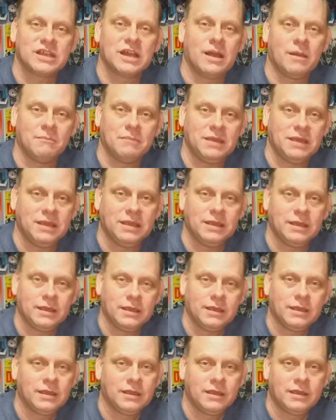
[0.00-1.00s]
zombie
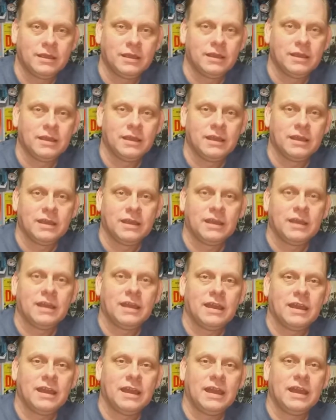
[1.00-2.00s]

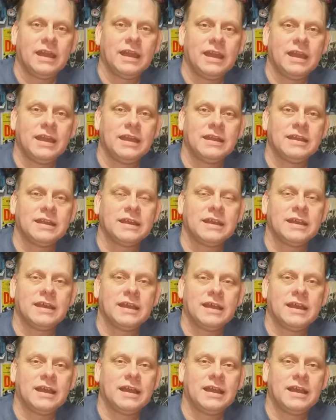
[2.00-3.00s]
and
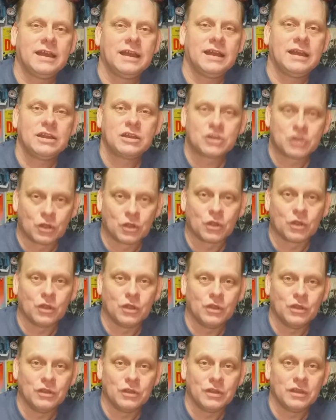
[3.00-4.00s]

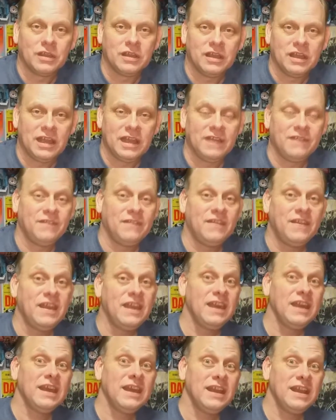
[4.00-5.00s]
turned. And
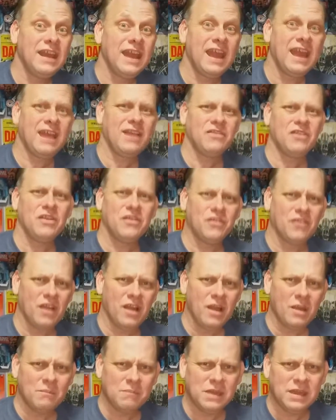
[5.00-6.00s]
then, as a
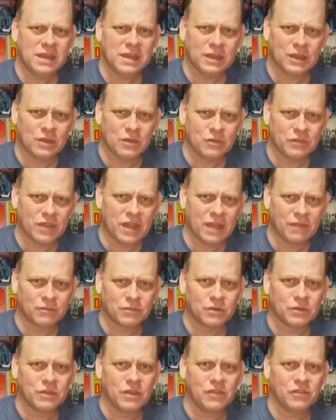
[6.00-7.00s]
zombie, he goes
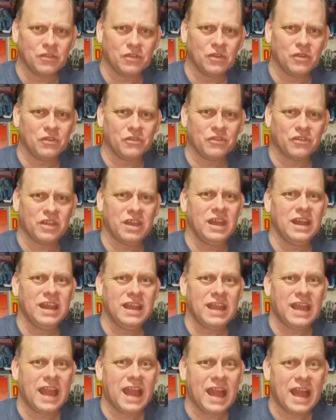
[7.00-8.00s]
after this little
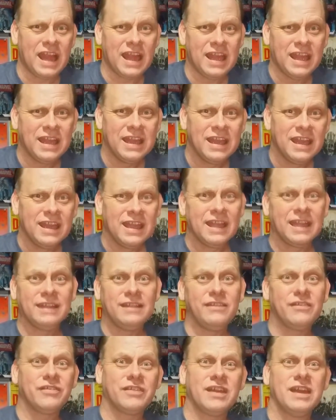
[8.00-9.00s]
skinny guy,
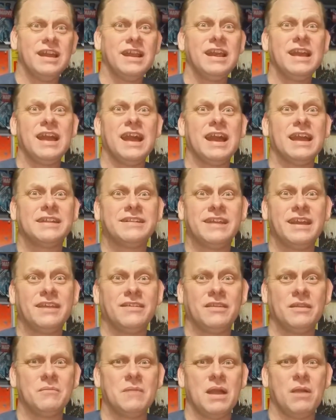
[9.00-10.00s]
and this skinny guy
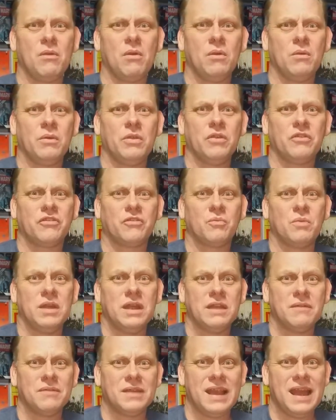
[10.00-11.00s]
takes him out with a
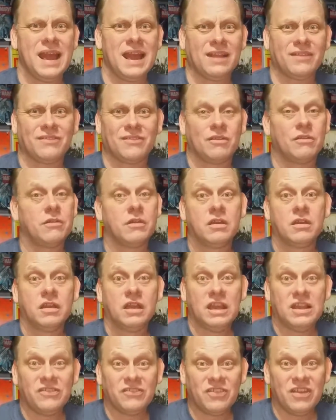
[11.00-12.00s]
swing of an axe.
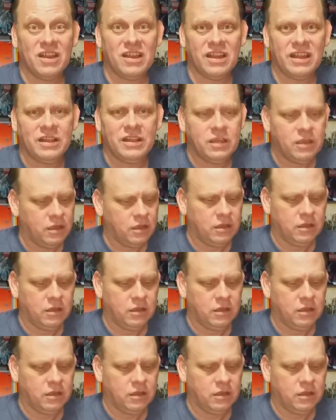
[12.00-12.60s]
He's done.